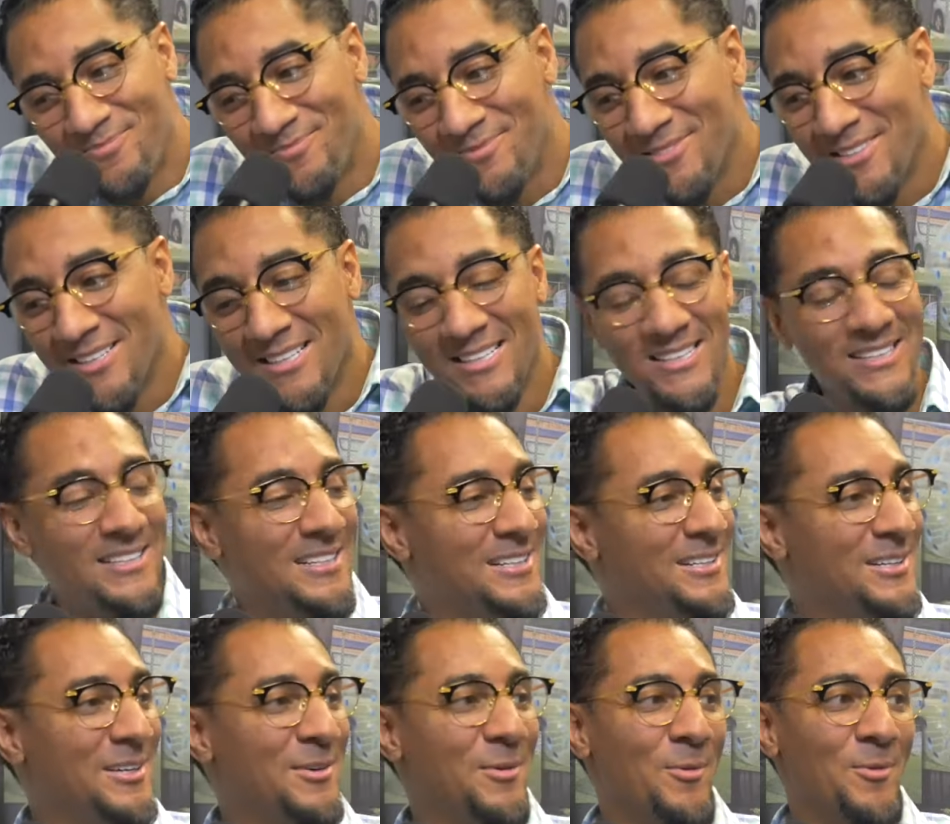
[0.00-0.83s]

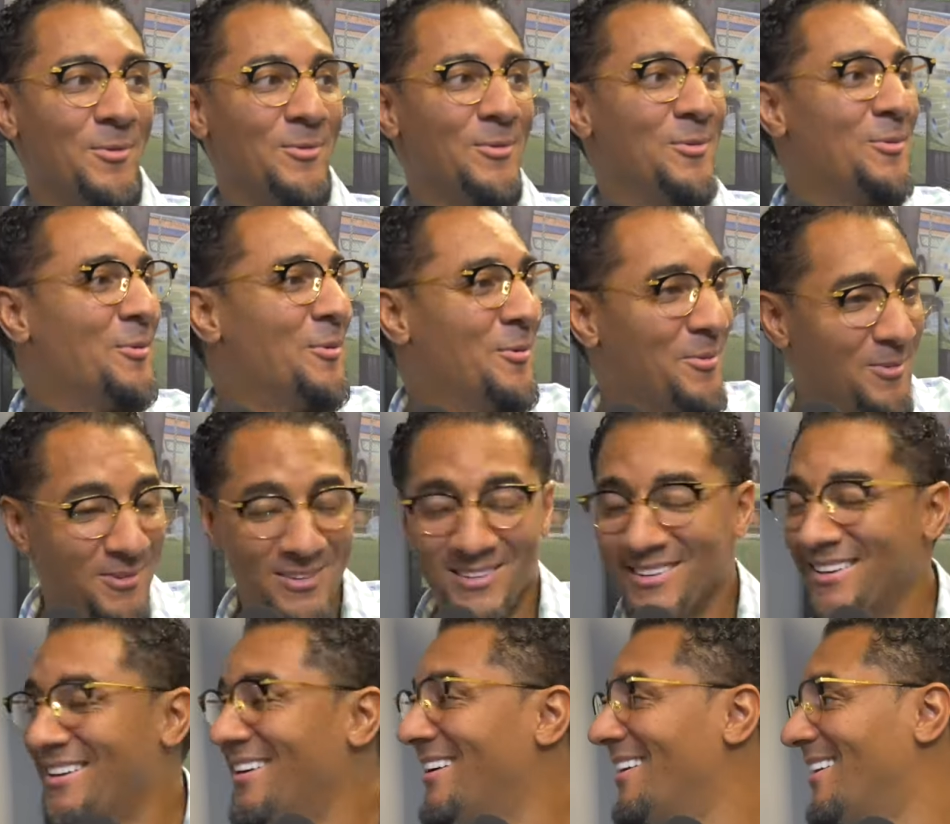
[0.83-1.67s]
Yeah, we coming.
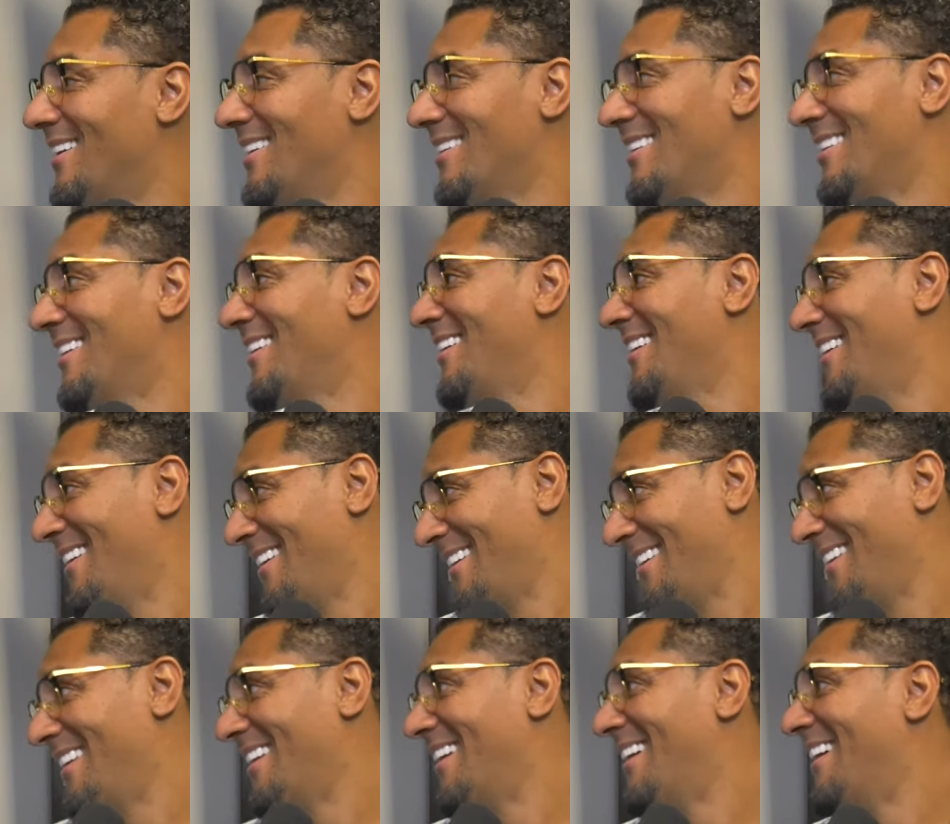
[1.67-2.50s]
We, we pulling up
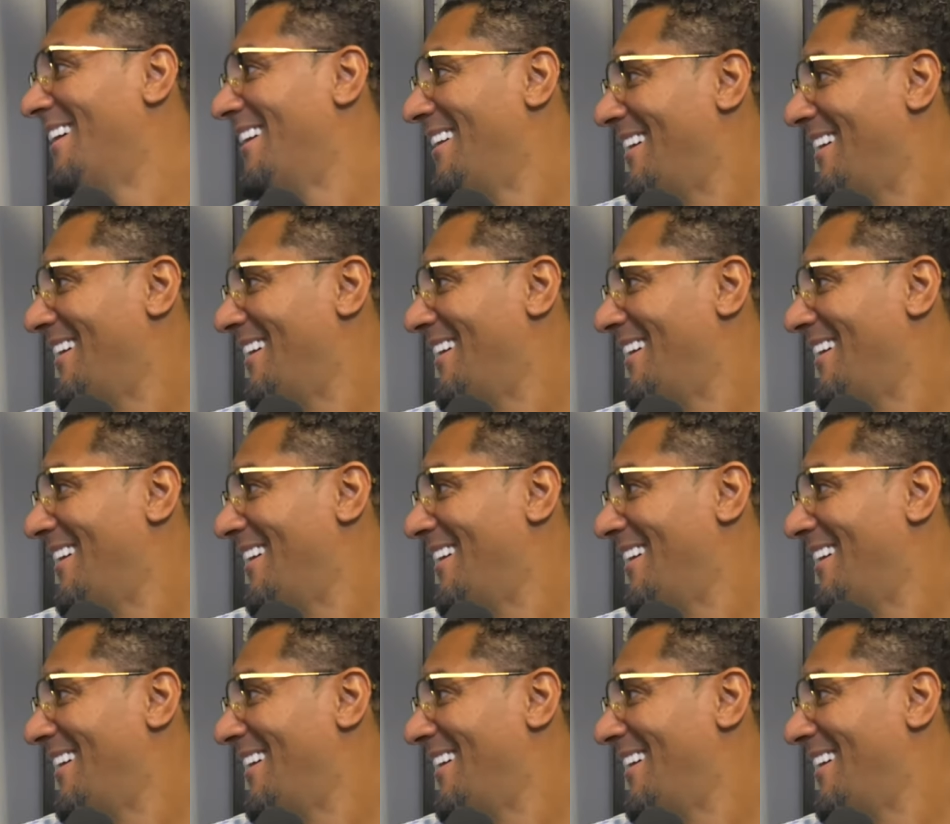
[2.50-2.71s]
Thursday.